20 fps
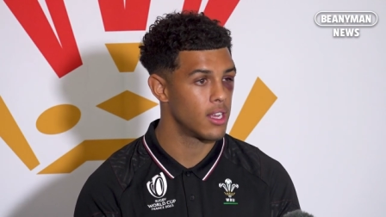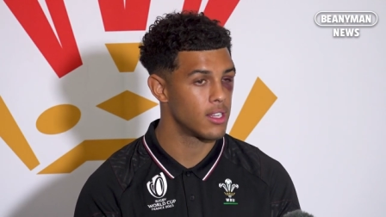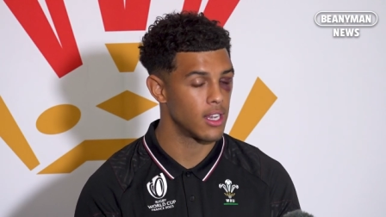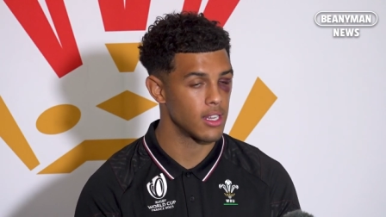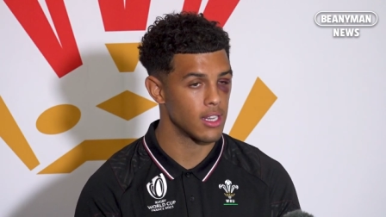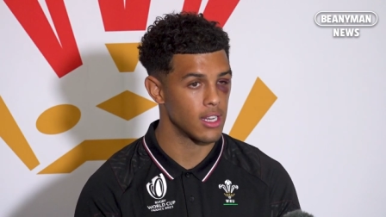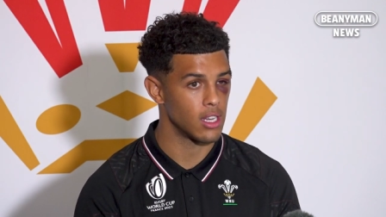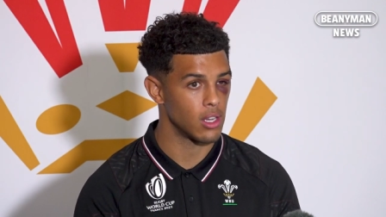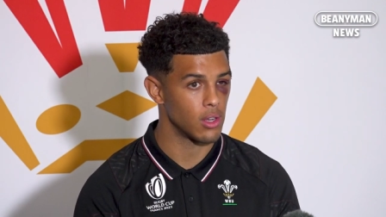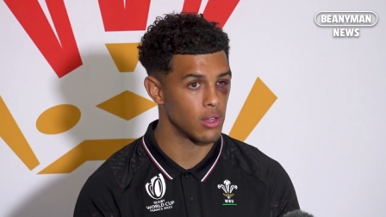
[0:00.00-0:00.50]

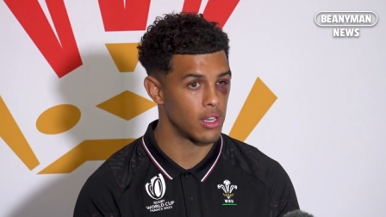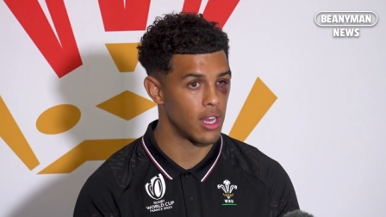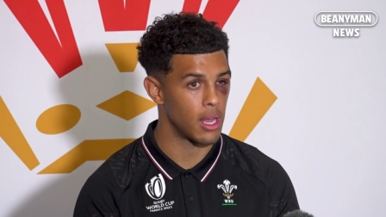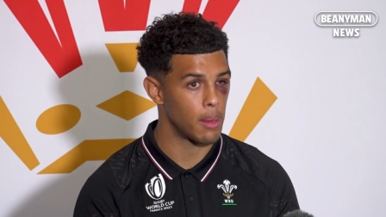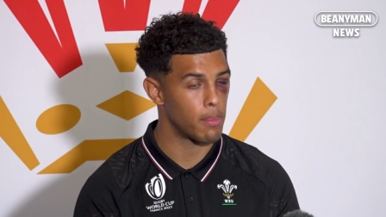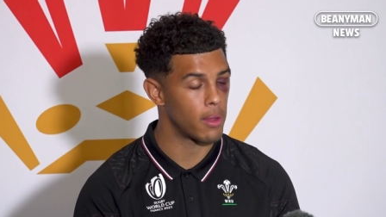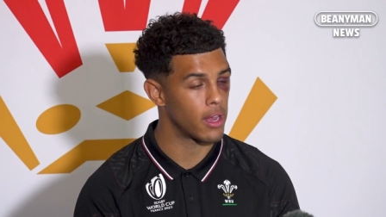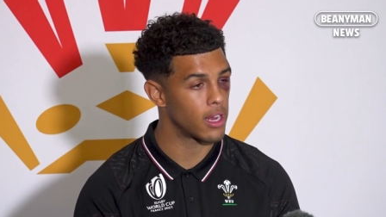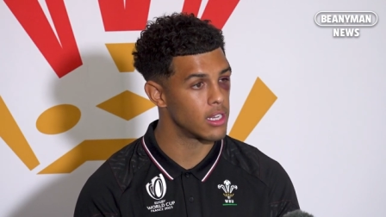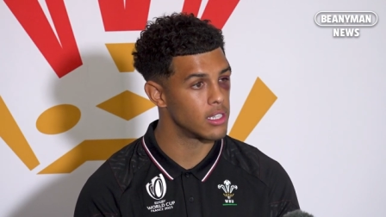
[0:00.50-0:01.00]
take a lot of
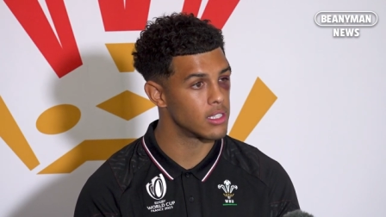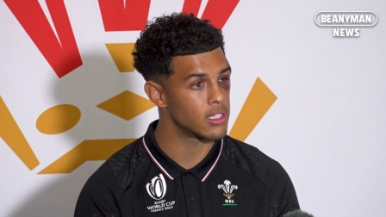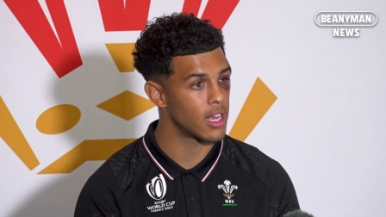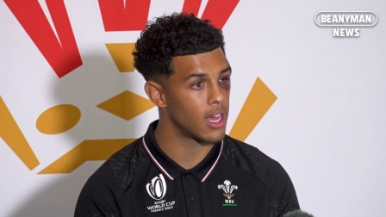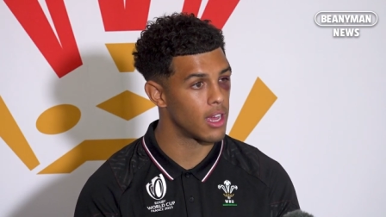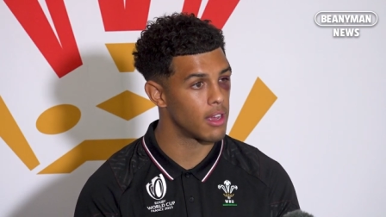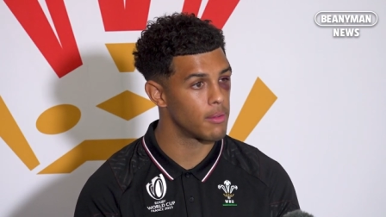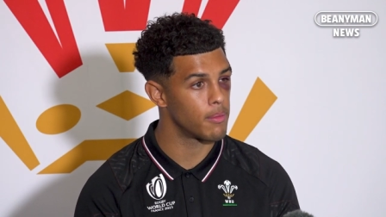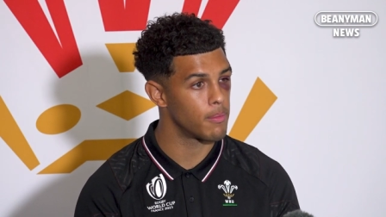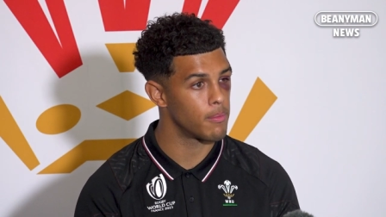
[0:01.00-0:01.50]
nitpickings
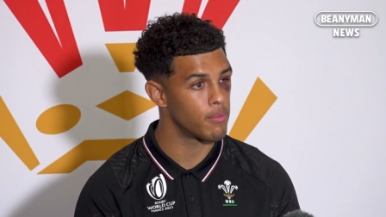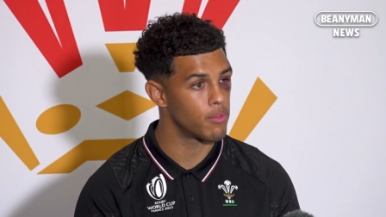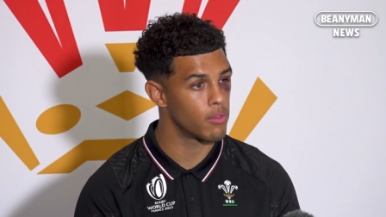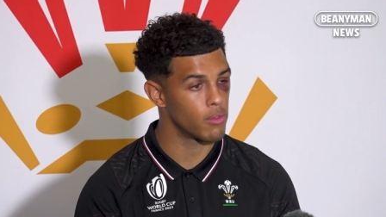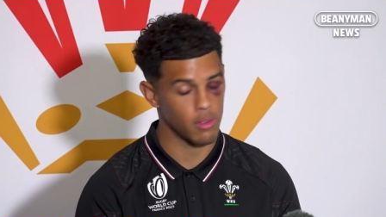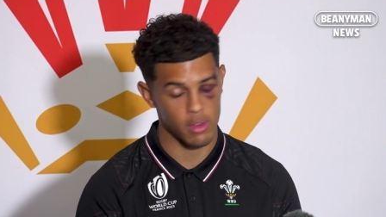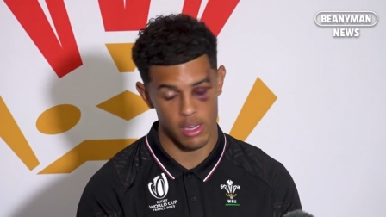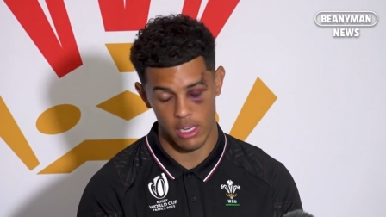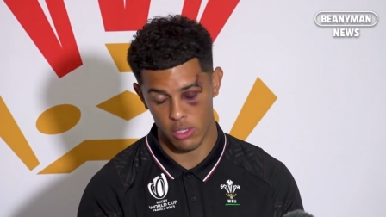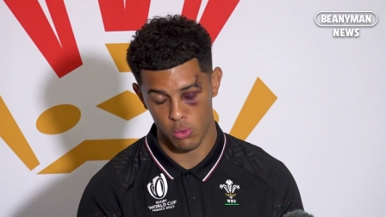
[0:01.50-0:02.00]
that
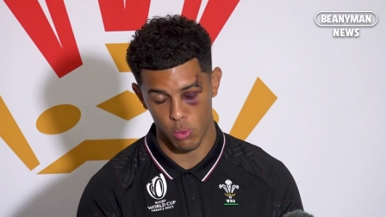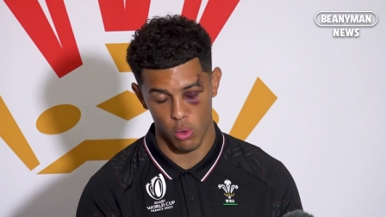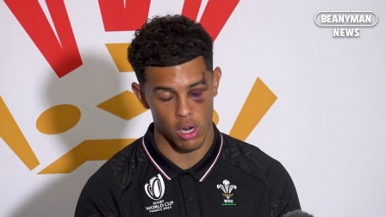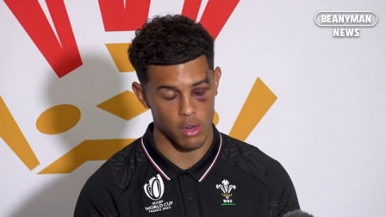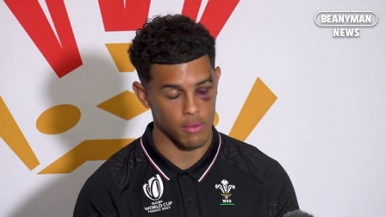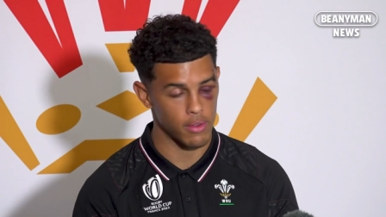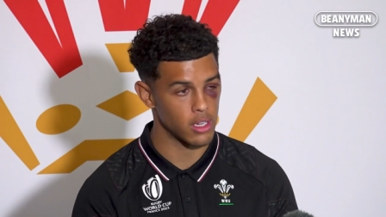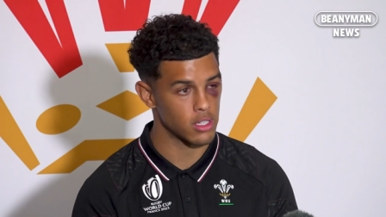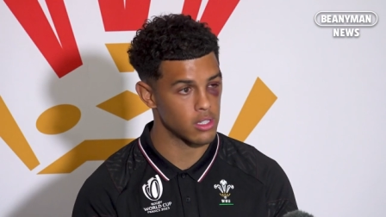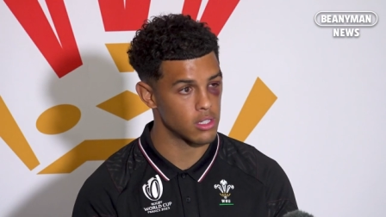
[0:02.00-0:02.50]
each
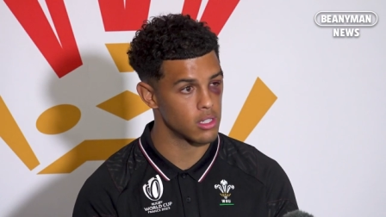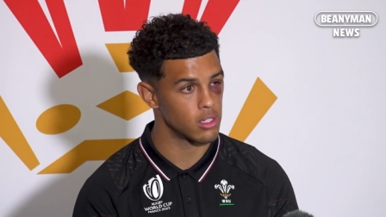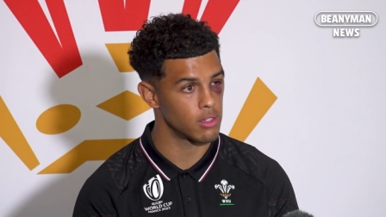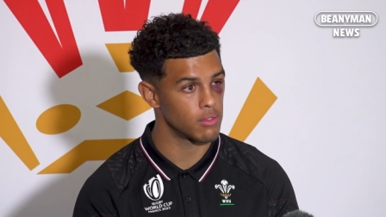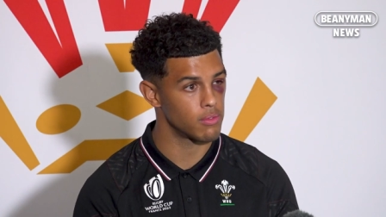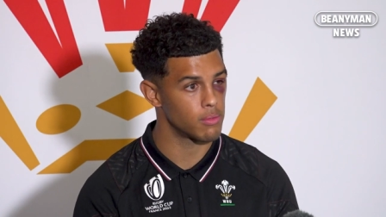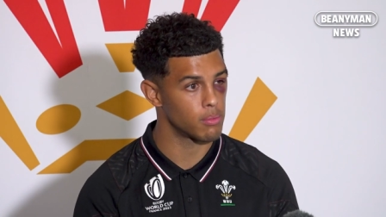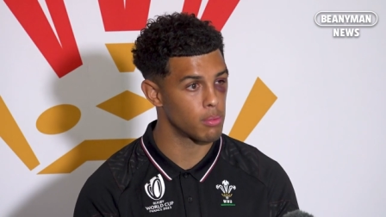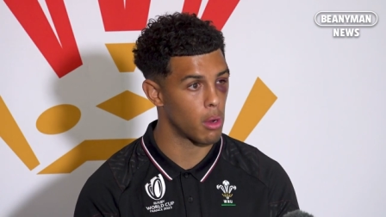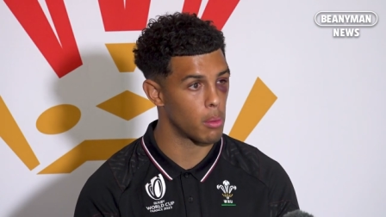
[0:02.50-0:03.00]
one of us
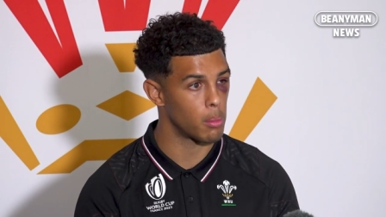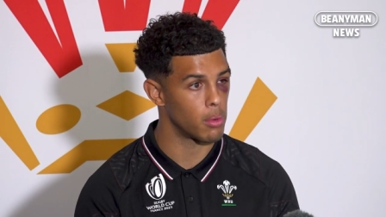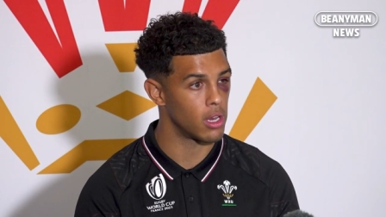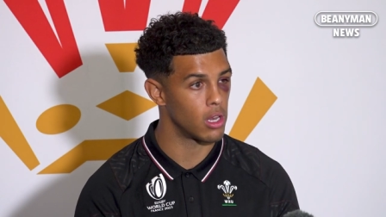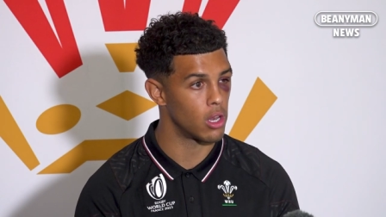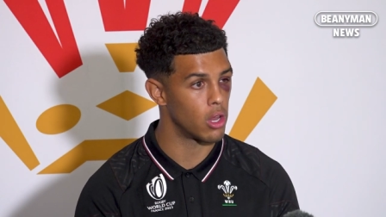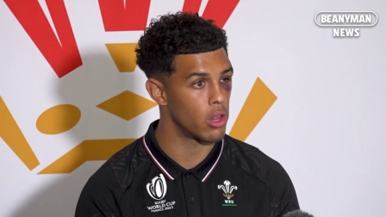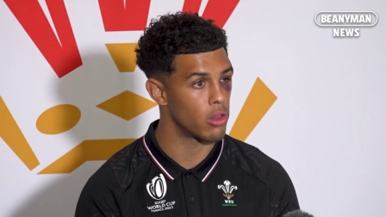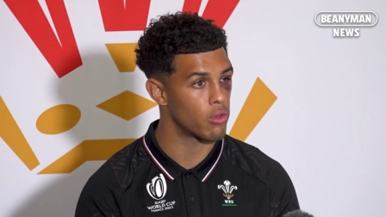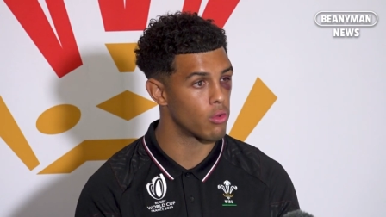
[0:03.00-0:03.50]
has
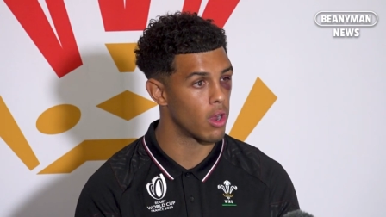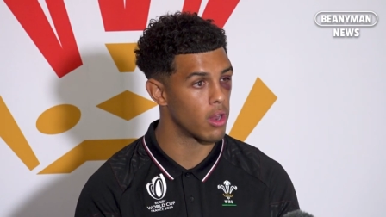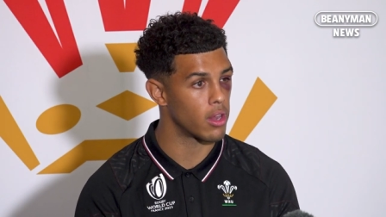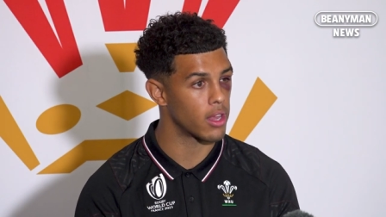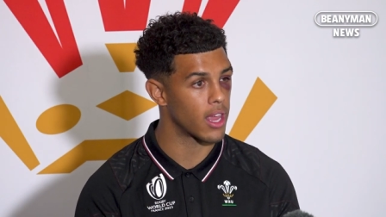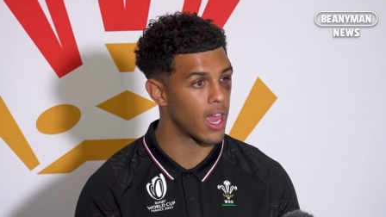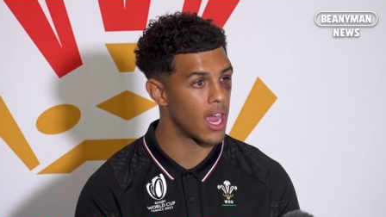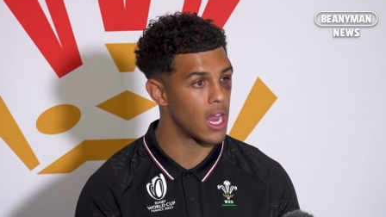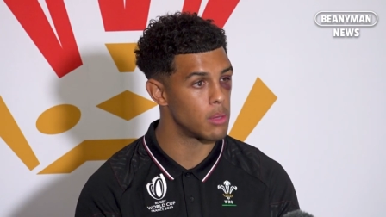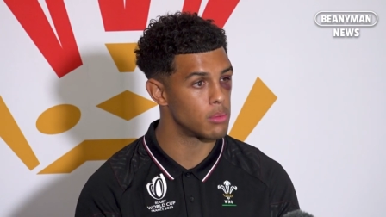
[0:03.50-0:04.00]
probably learned throughout
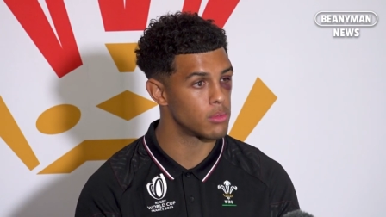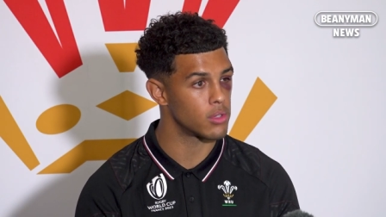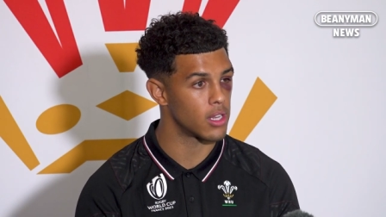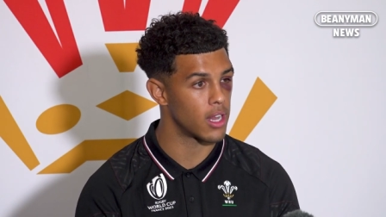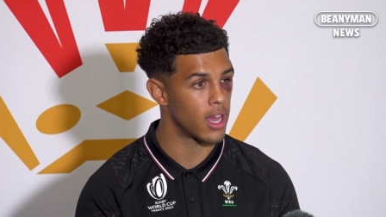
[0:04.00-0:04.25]
the games,